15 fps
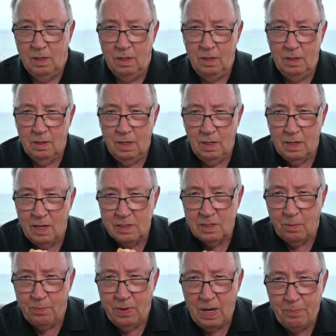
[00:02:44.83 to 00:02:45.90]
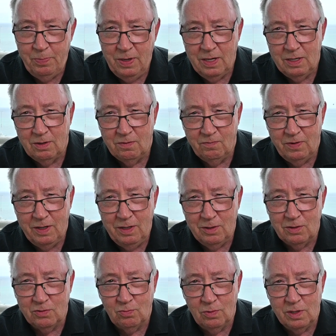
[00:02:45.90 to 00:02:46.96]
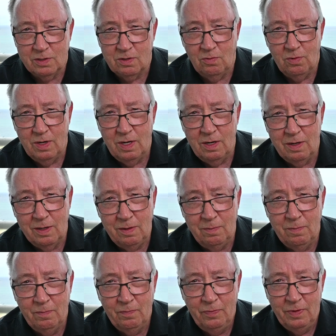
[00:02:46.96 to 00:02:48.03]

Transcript: He likes to pop in on videos once in a while and